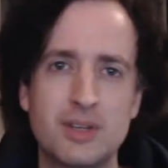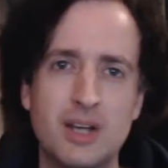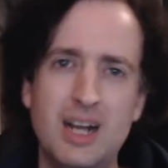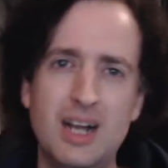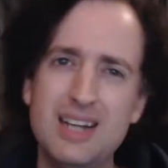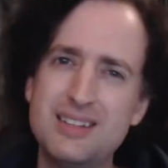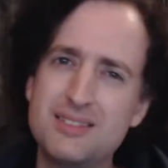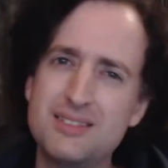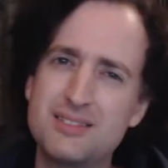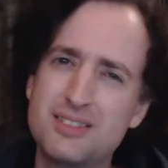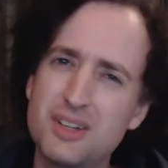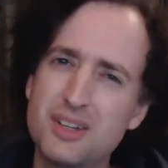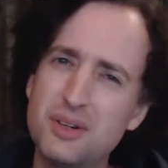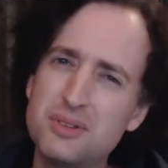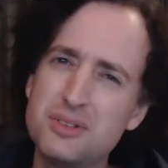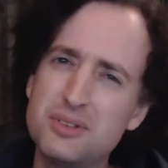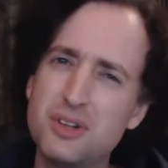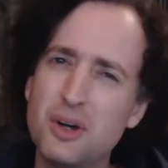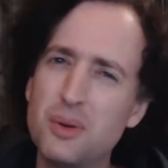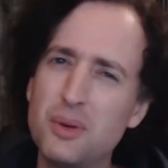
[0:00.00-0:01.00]
I
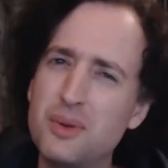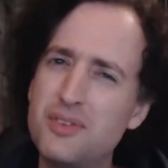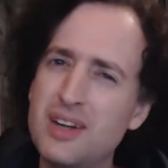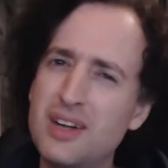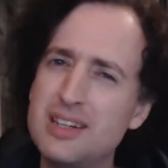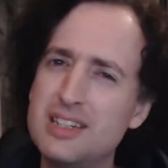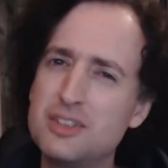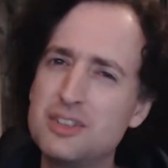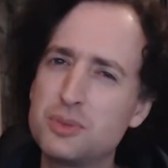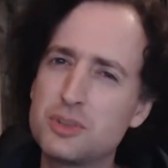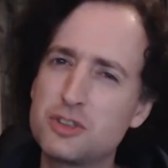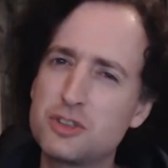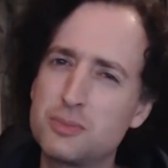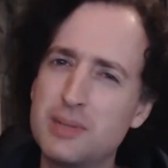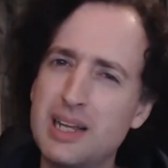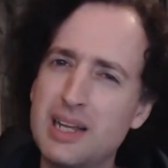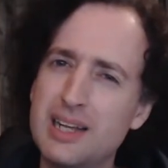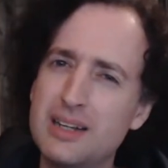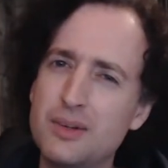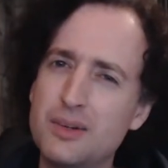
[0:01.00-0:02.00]
don't know if I need to
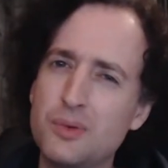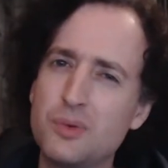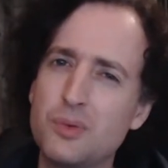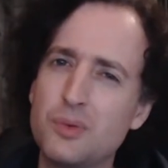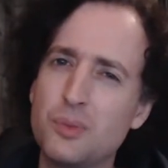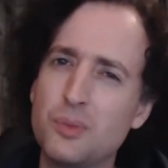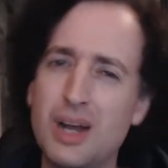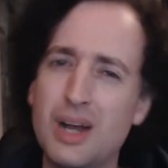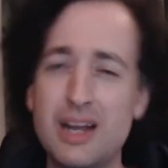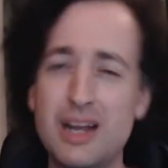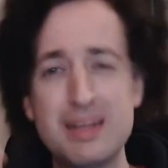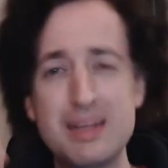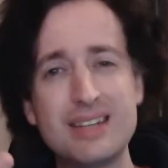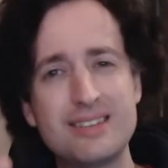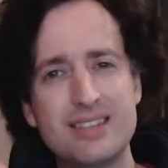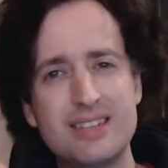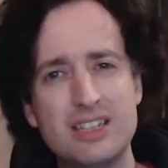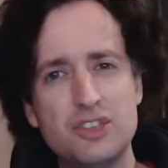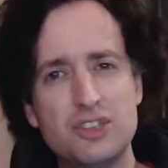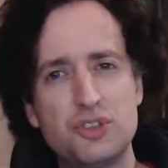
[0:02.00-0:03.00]
explain why it makes
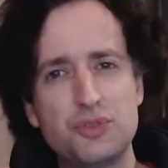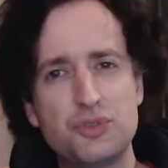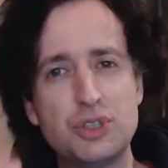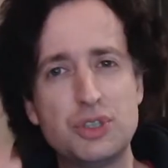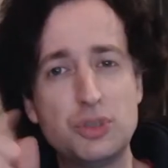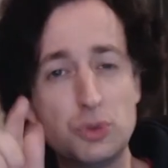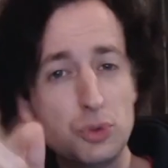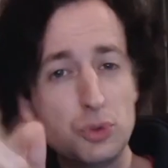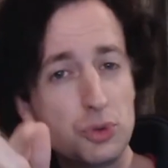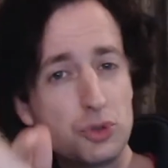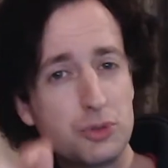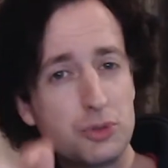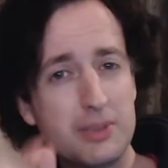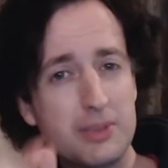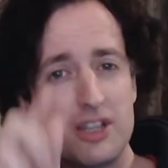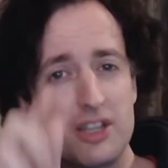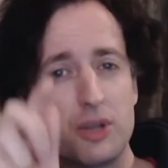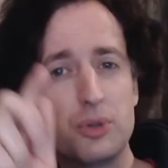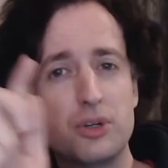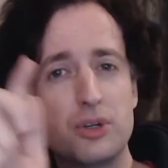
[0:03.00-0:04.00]
sense for you to be
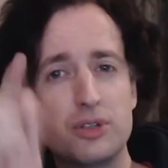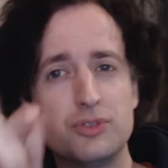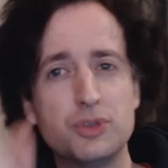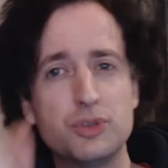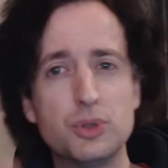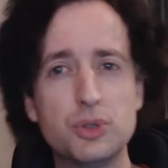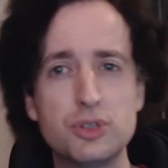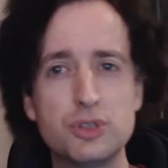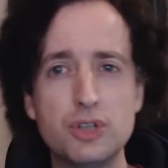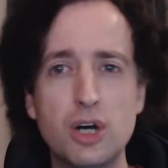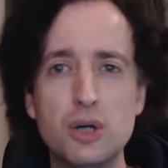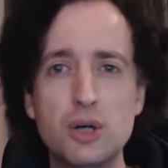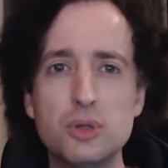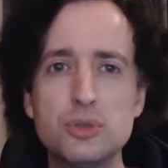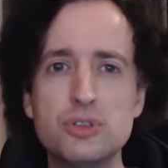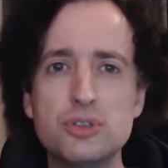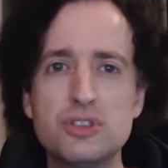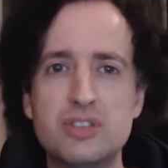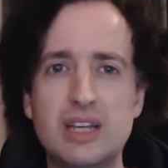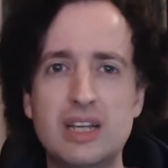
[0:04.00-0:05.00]
the owner of your
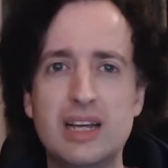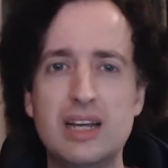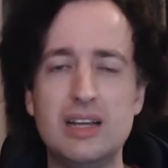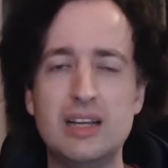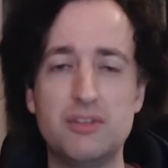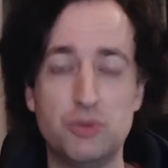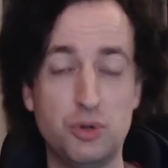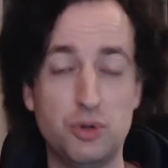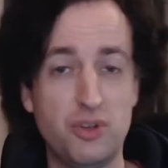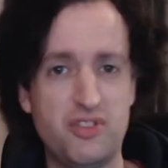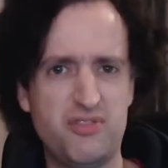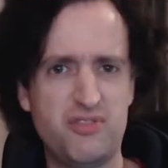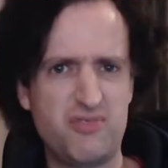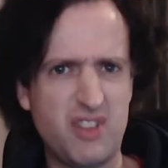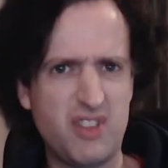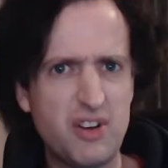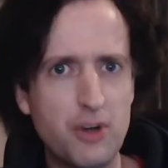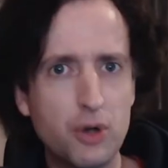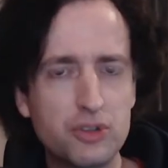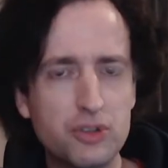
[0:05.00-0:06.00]
nose, uh, or
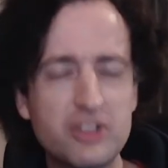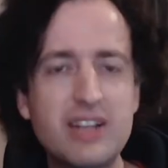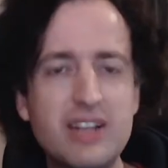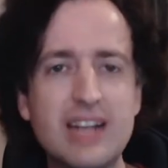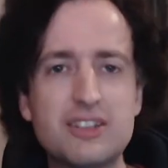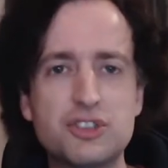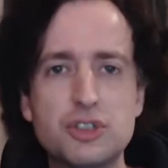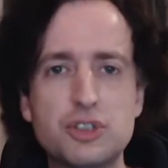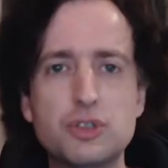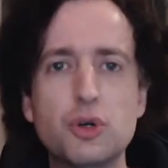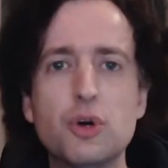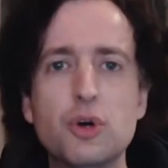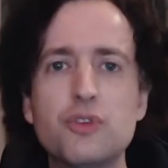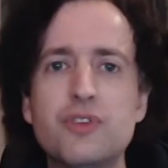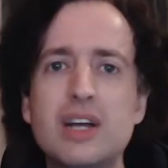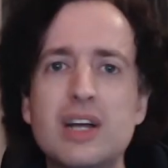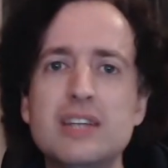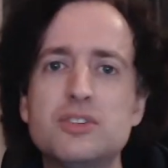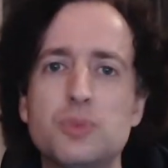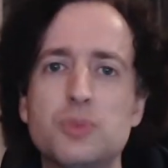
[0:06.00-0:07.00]
the nose attached to your
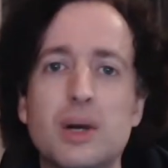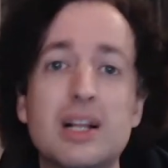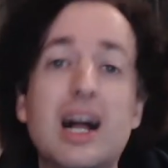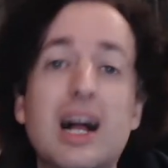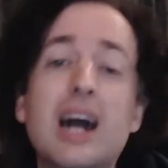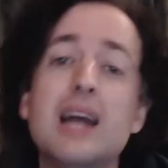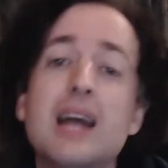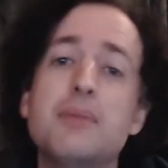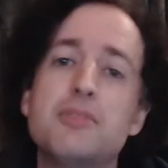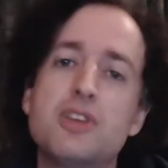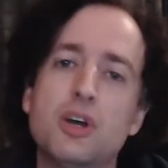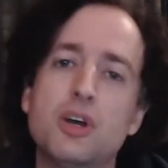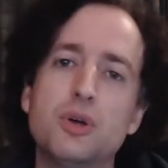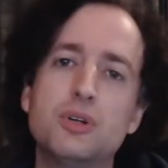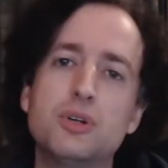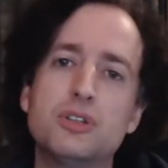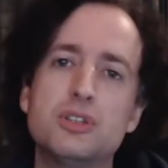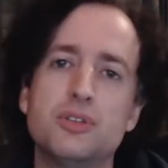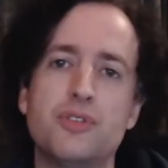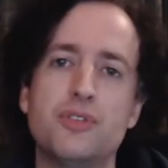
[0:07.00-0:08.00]
face, while I'm the
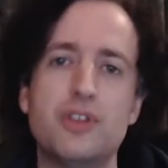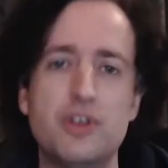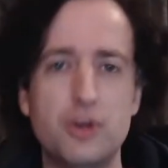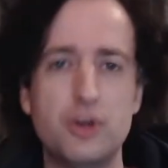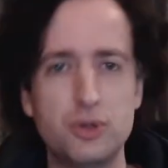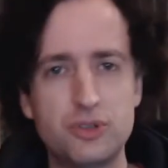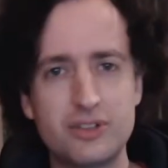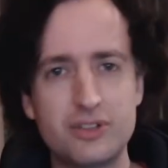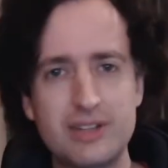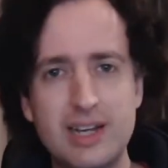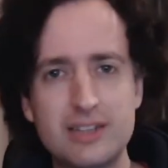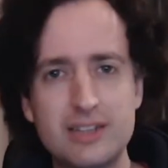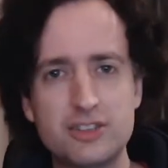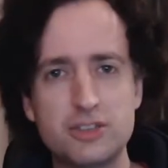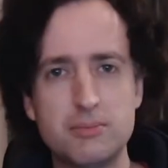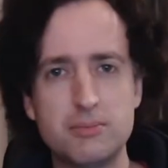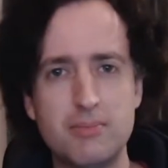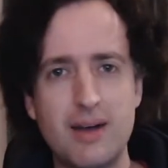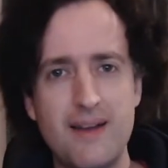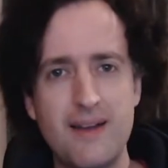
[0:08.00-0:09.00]
owner of the nose attached
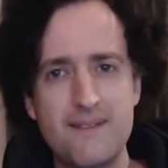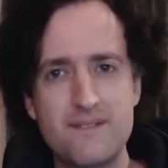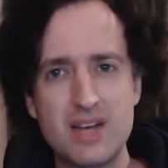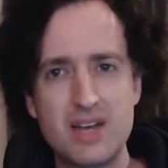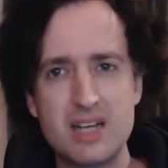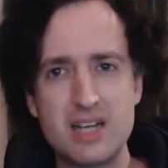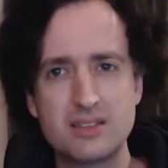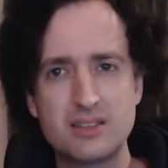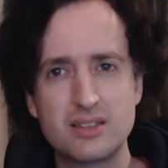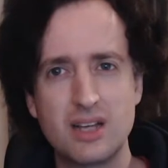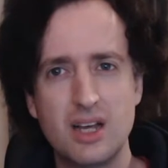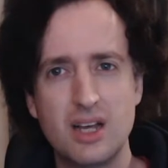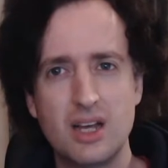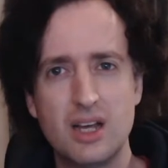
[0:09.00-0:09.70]
to my face.